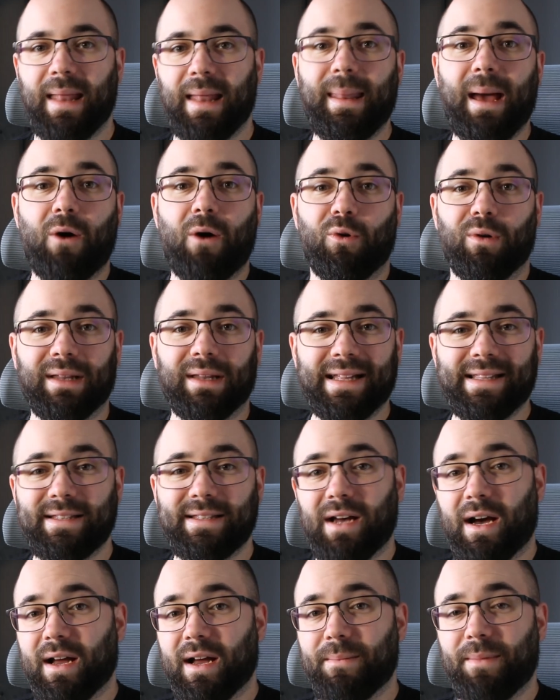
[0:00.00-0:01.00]
Now, let's
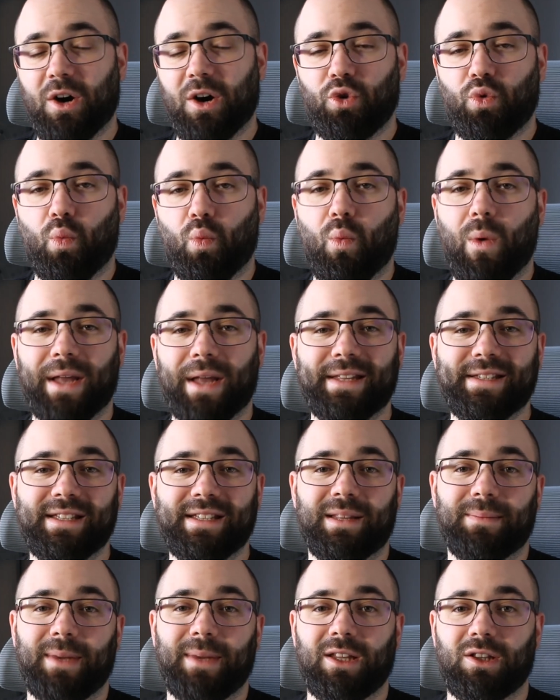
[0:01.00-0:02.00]
talk about what does
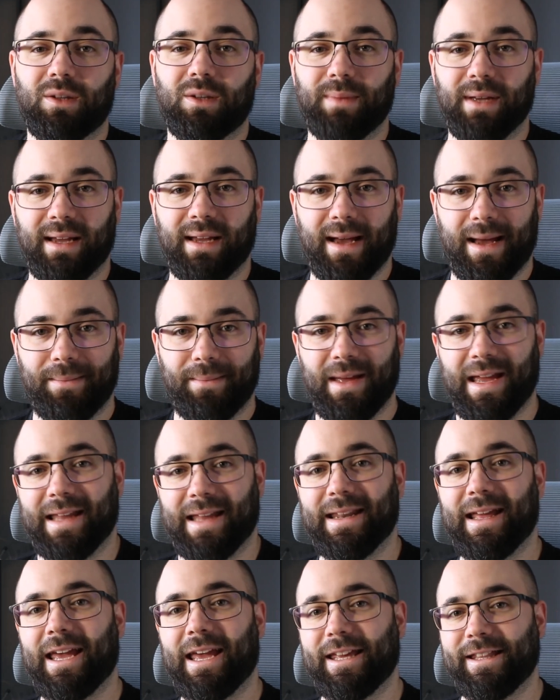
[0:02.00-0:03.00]
it mean to become
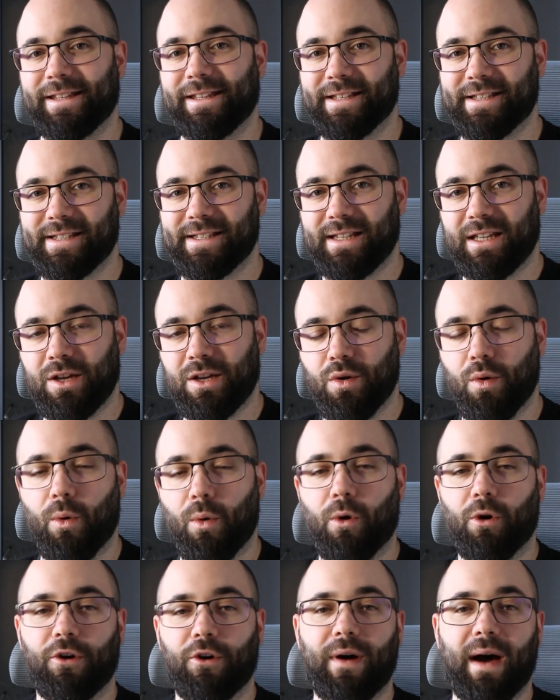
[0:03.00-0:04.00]
an ATC
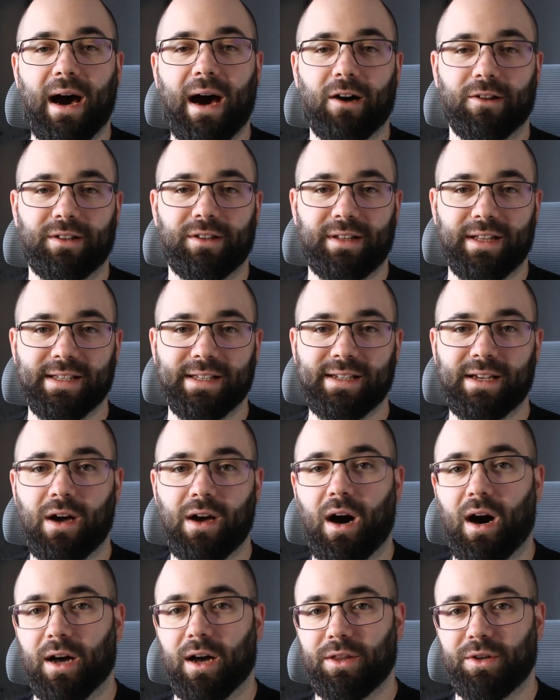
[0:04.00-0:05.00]
or Autodesk
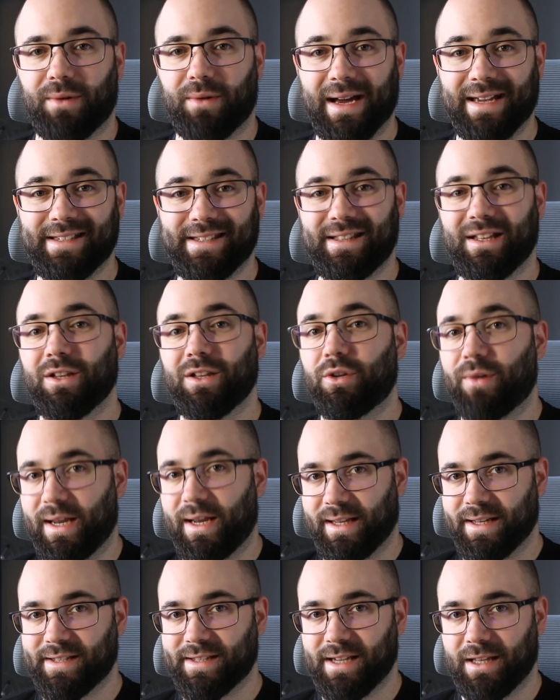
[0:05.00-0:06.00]
Authorized
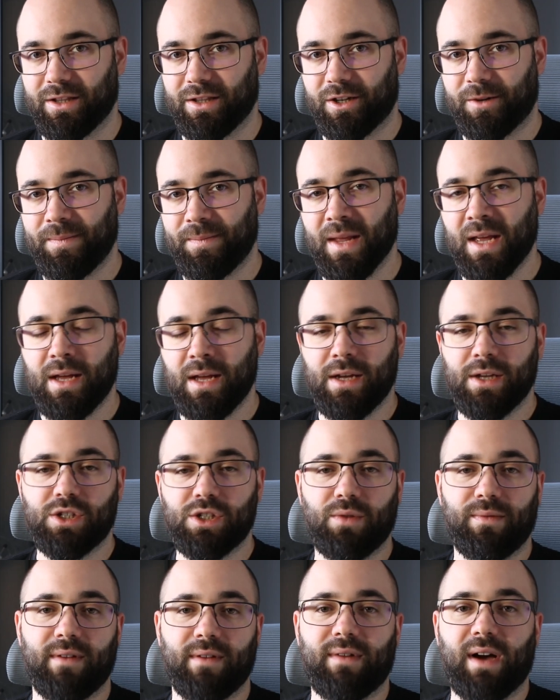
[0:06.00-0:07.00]
Training Center.
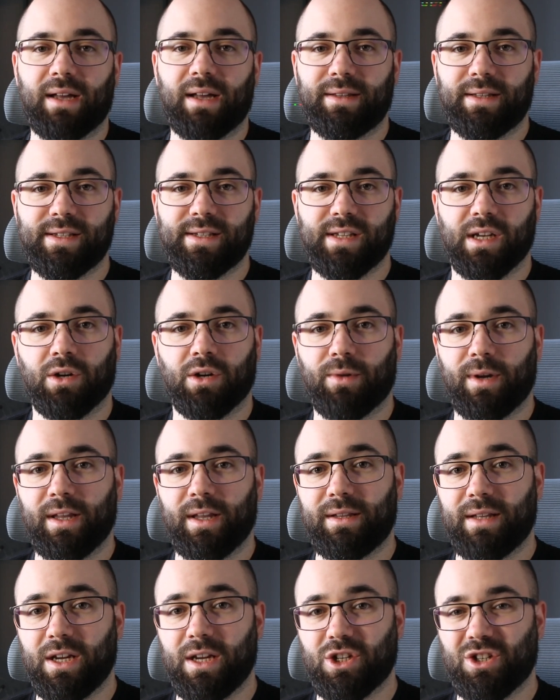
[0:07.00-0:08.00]
So we've got this
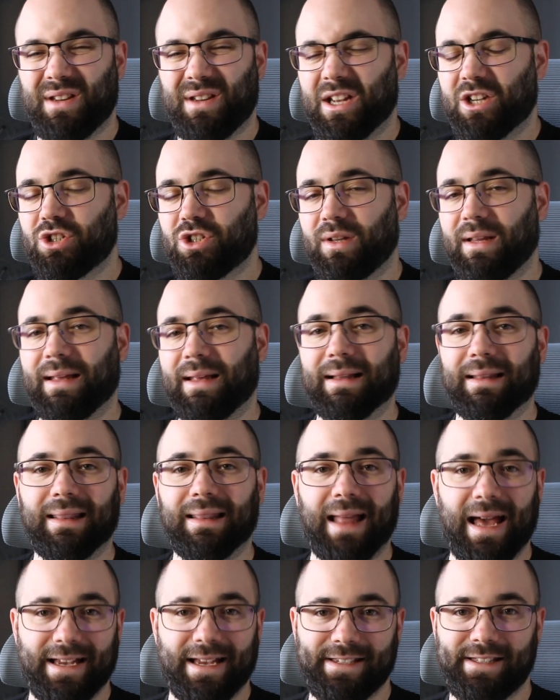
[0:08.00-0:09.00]
accreditation actually
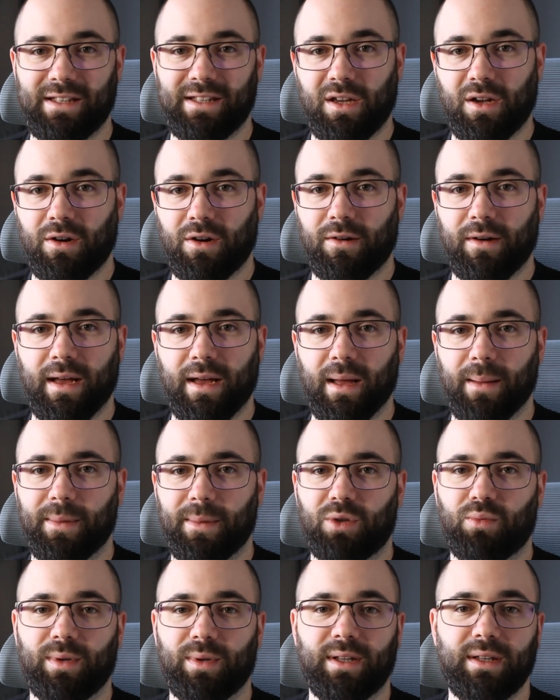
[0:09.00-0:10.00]
last year,
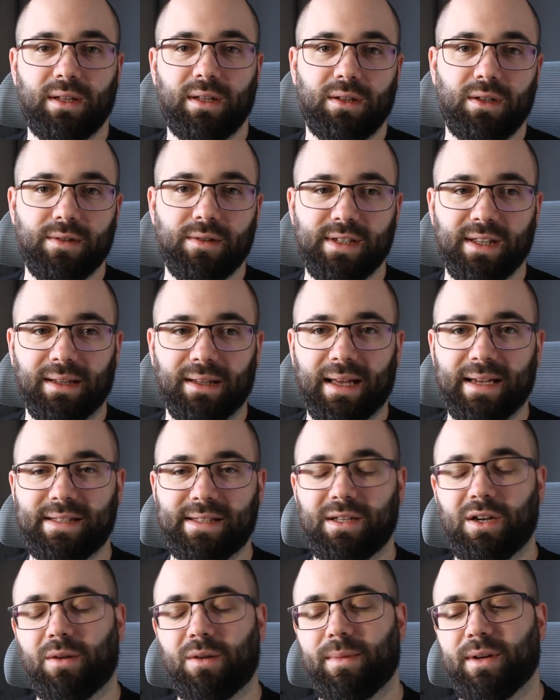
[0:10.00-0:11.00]
but we didn't use it
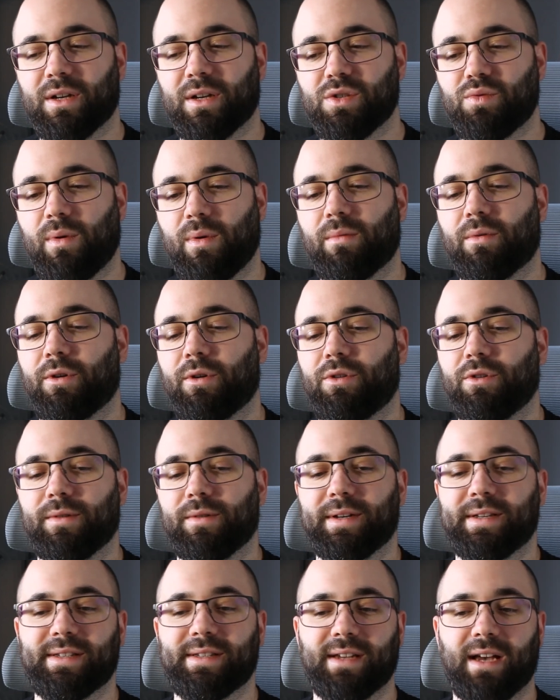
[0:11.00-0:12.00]
last year because we were
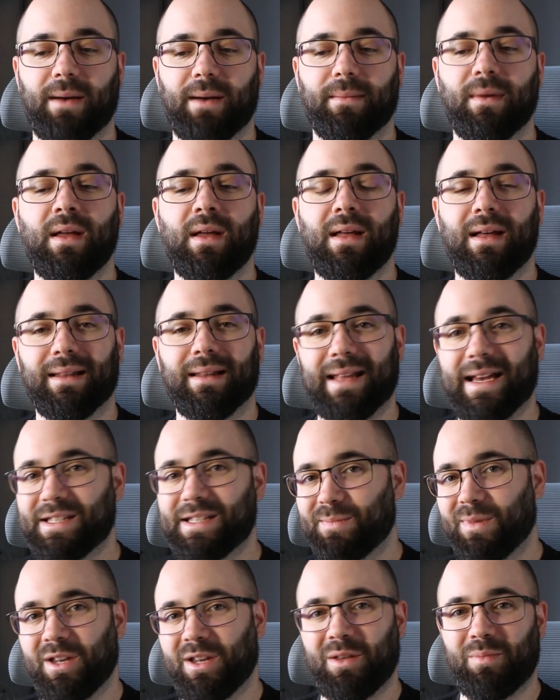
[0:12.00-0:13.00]
doing some
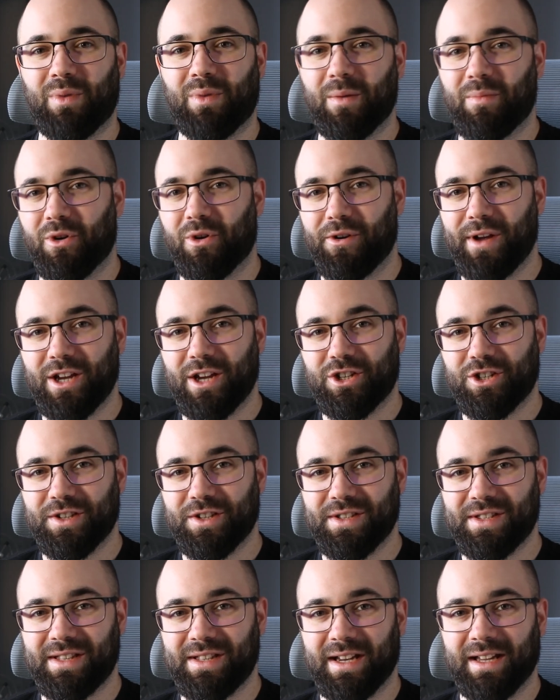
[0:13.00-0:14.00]
last minute
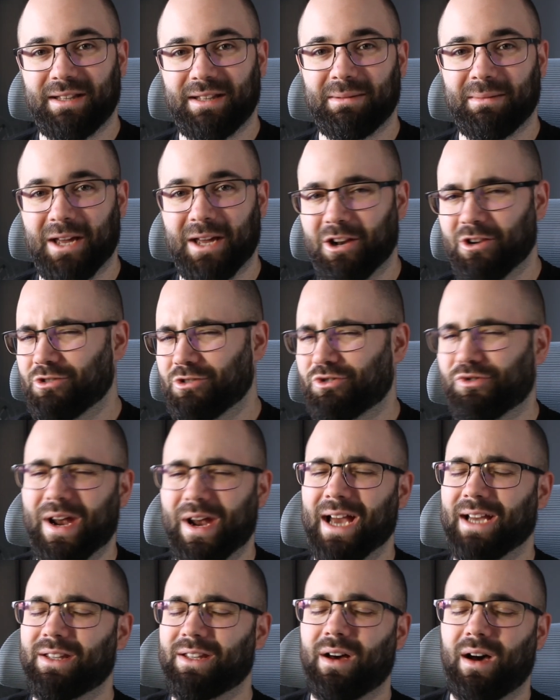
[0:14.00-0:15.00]
preparations that kind of
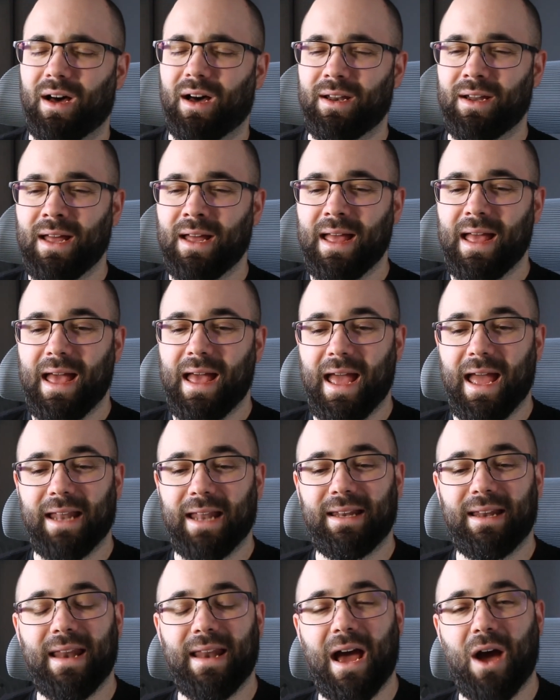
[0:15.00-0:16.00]
dragged on,
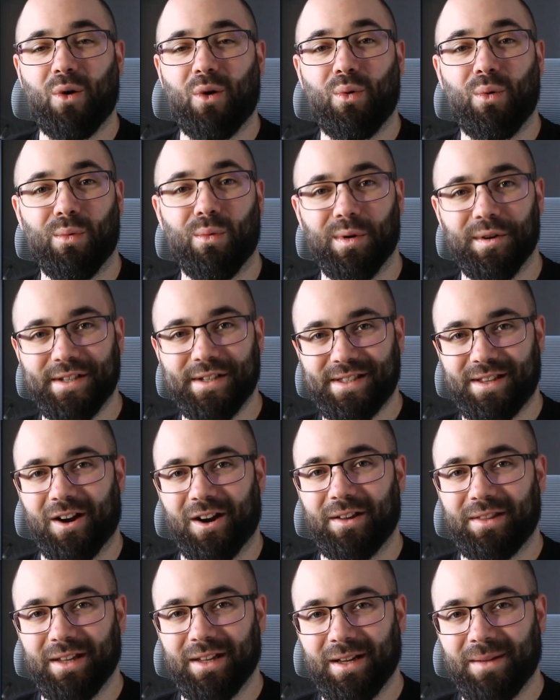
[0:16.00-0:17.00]
and now we're
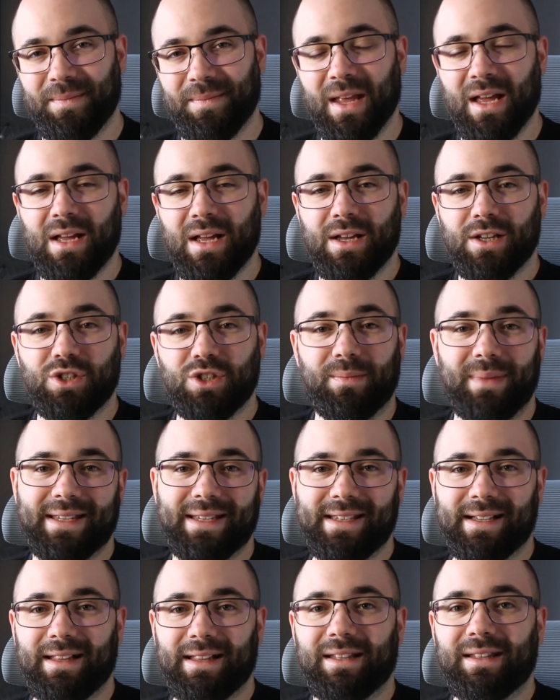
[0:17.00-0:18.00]
starting. So
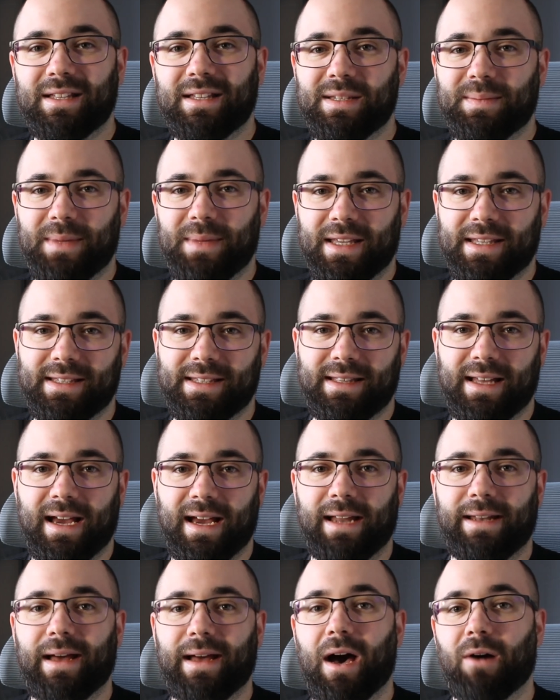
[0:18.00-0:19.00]
basically this means
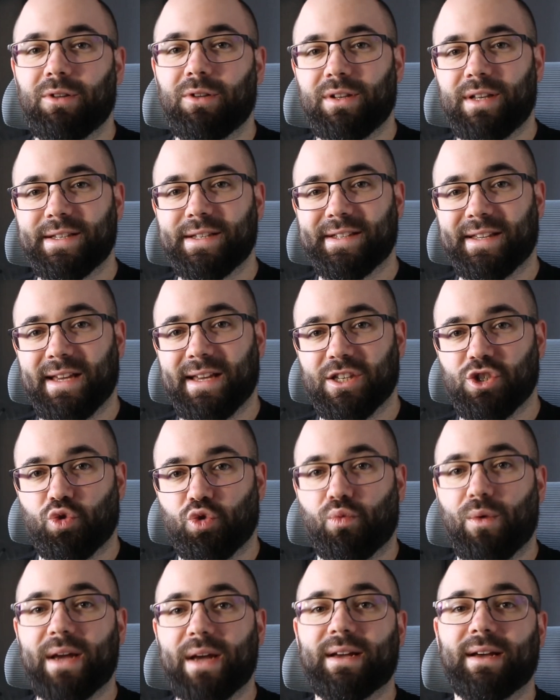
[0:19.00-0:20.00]
that Autodesk has
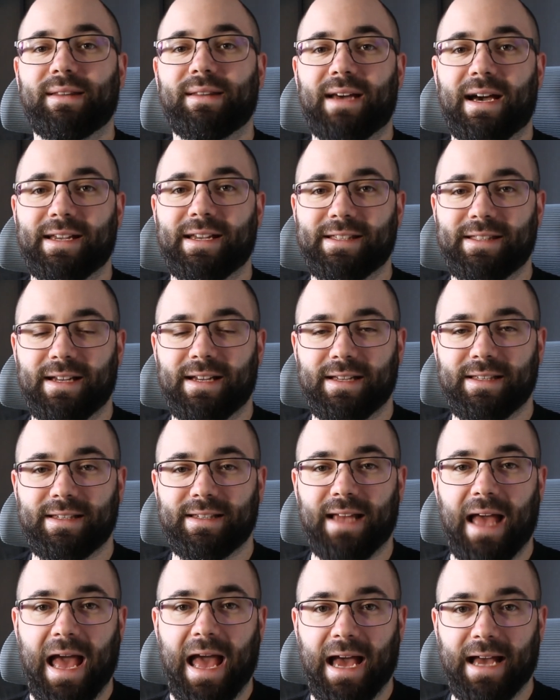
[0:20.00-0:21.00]
recognized
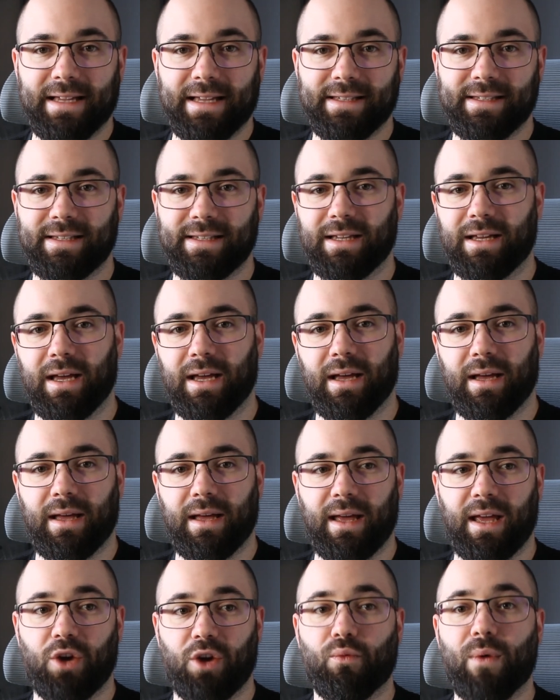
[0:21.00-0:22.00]
us as
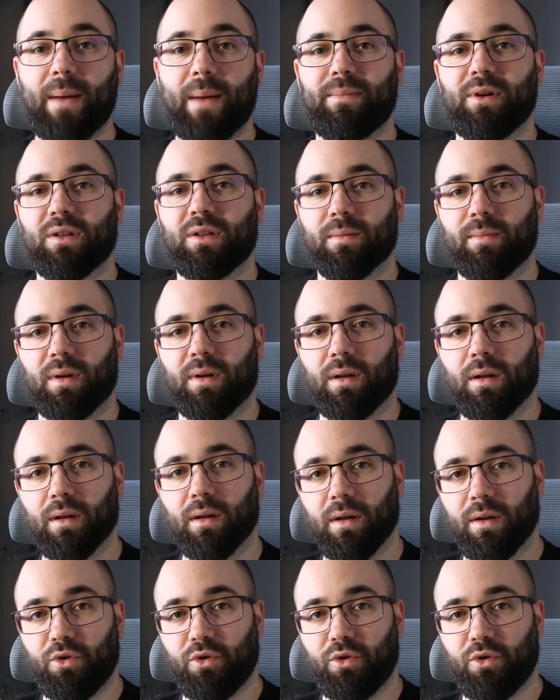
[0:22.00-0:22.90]
a reputable